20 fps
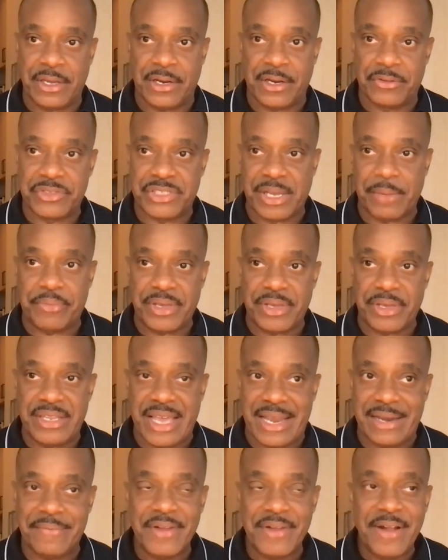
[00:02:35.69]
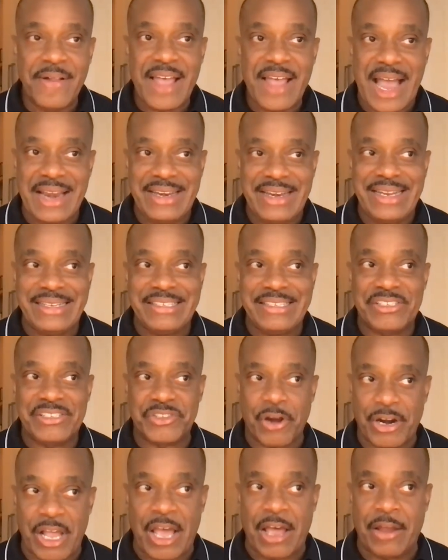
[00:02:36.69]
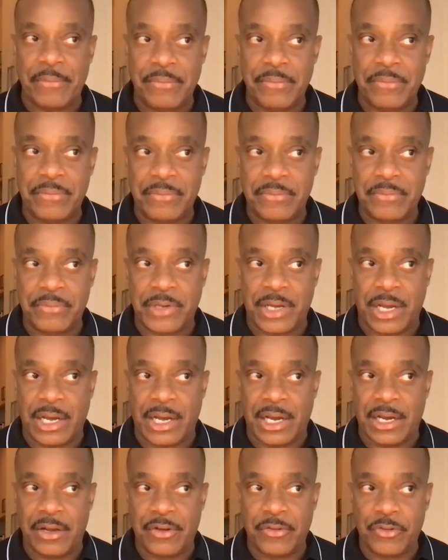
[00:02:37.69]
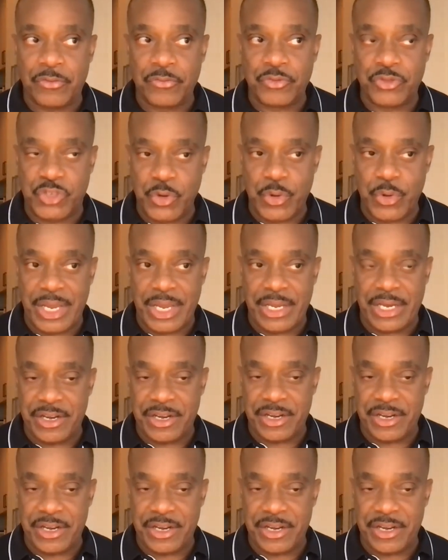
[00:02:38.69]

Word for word: you know something that I didn't start out uh, doing